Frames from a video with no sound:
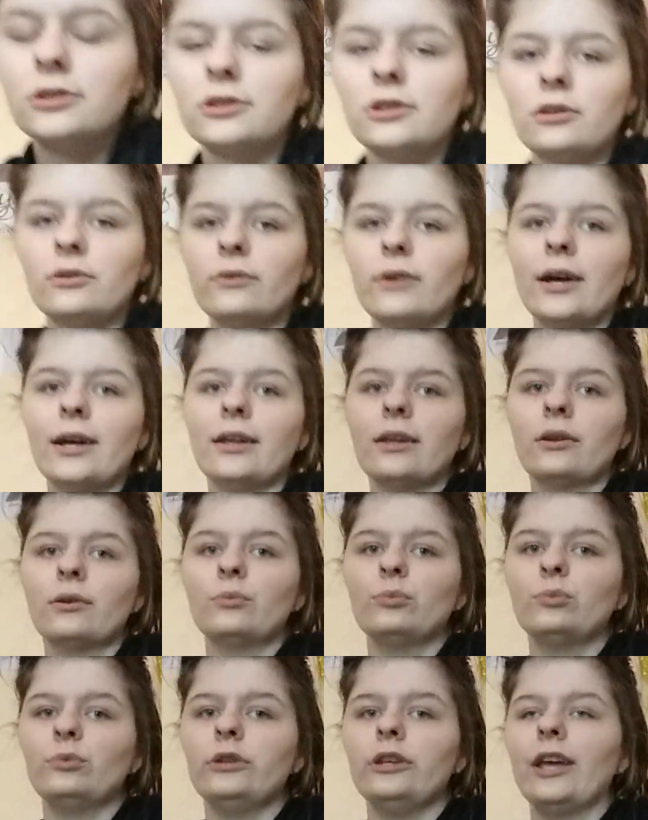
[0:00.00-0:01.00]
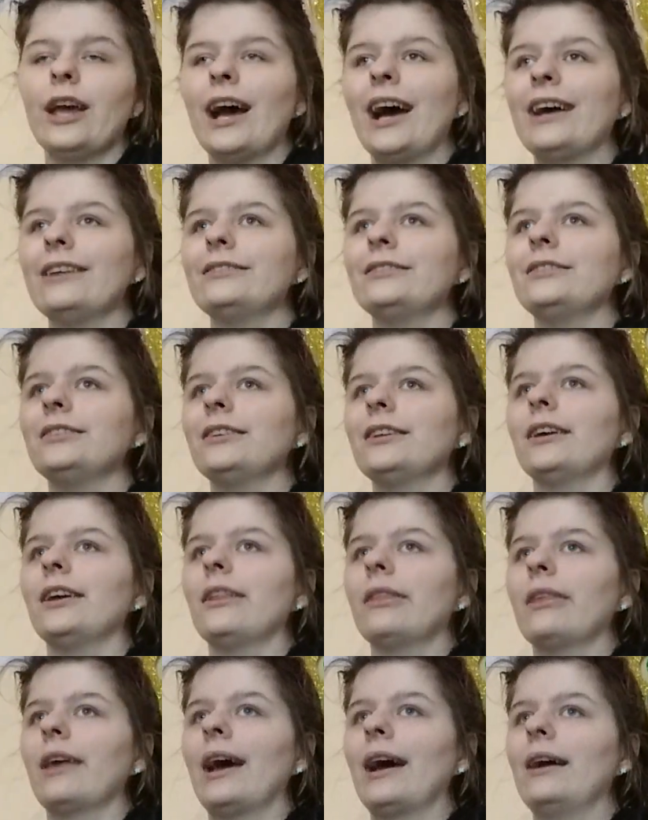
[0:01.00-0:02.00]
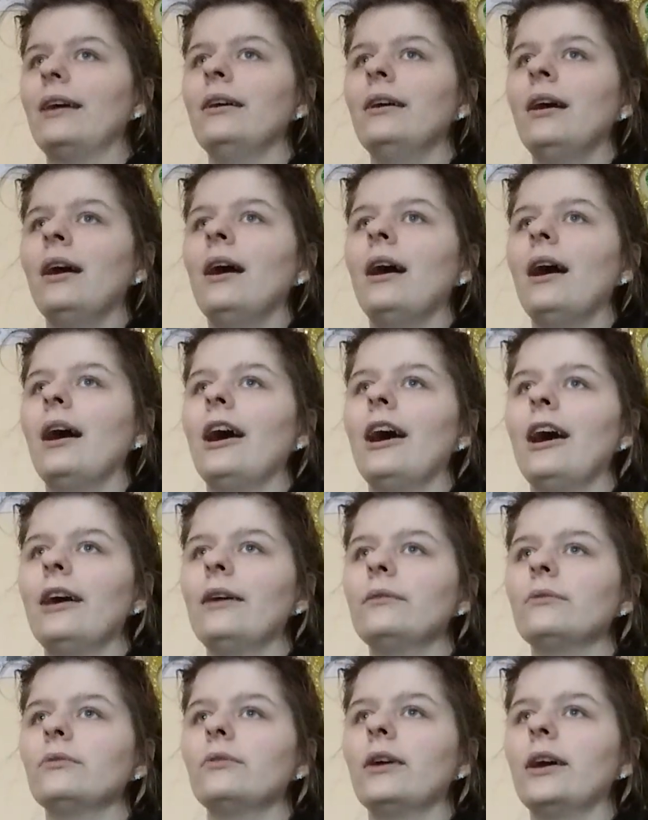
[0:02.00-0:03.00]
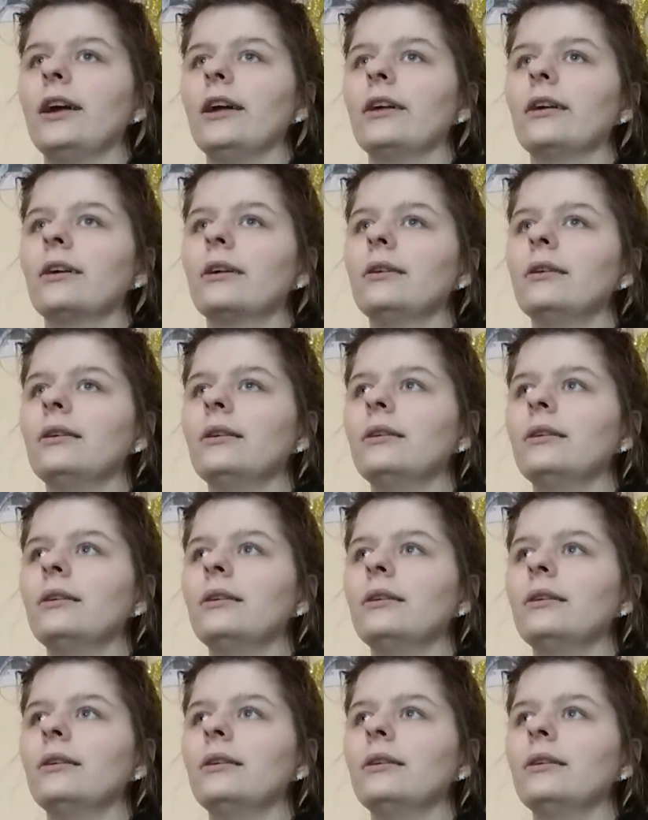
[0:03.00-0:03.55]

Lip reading: So, like, we had to get that at, like,